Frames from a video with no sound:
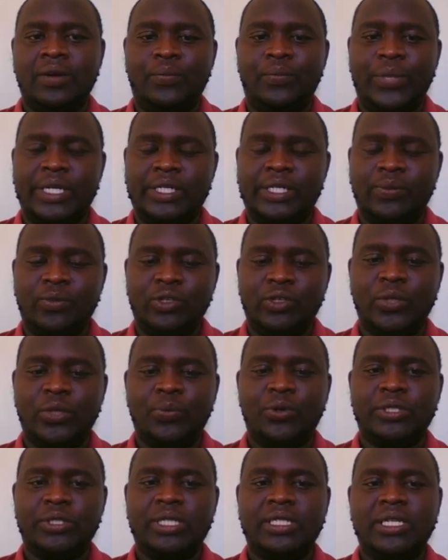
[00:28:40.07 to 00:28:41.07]
But most
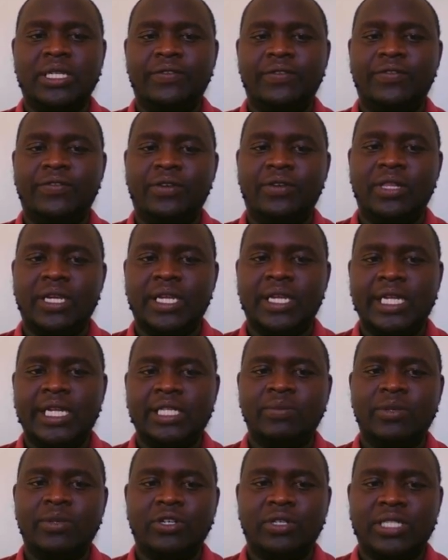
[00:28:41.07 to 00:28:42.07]
importantly for the
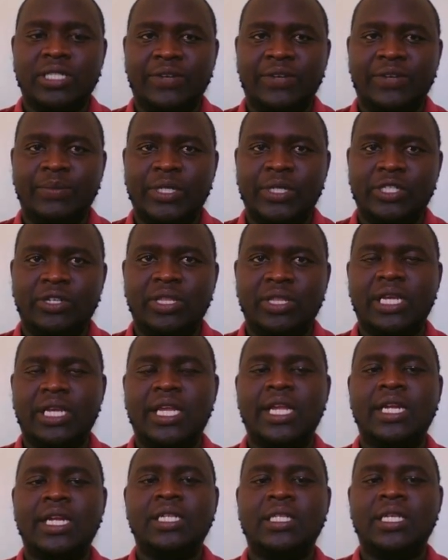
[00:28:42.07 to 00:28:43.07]
kids, because I mentioned the
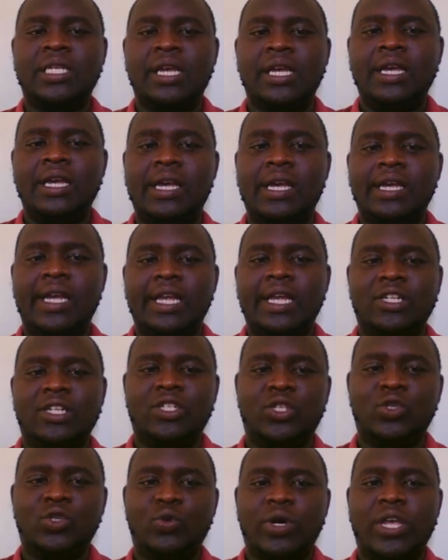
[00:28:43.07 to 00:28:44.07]
kids,
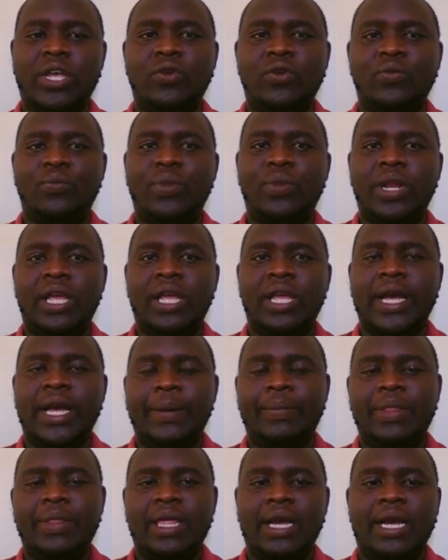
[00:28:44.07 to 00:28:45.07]
ensure you bring
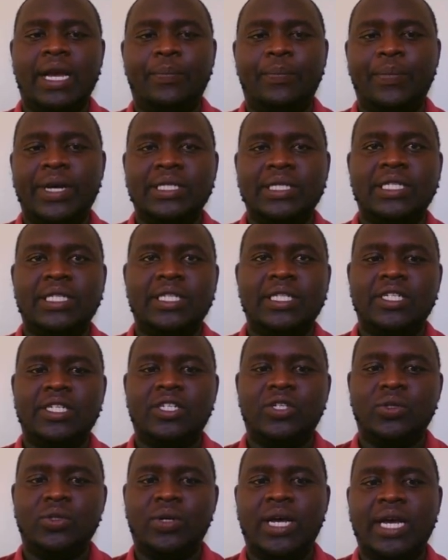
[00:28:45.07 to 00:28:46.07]
up their capacity
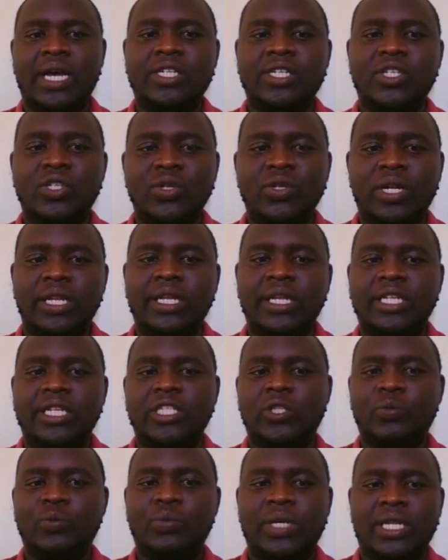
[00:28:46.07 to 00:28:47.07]
to actually
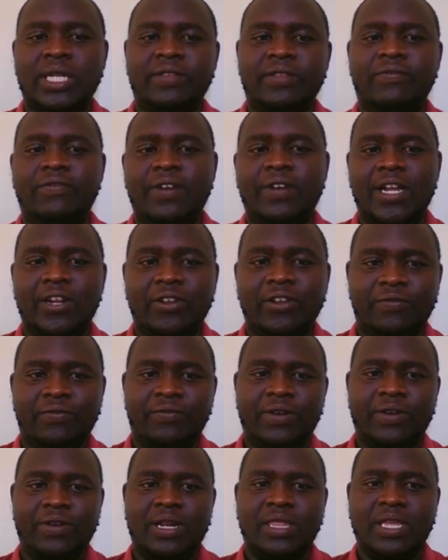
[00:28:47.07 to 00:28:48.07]
respect the value
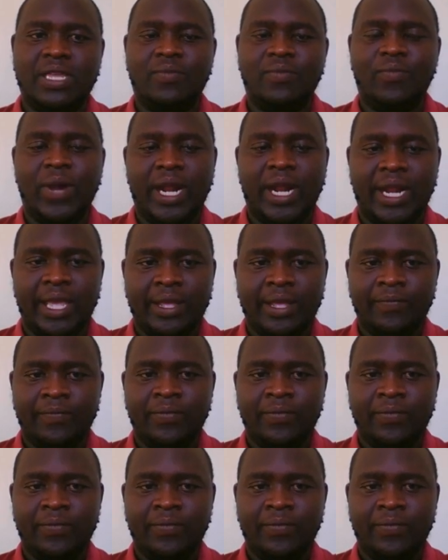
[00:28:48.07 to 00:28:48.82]
of wealth and money.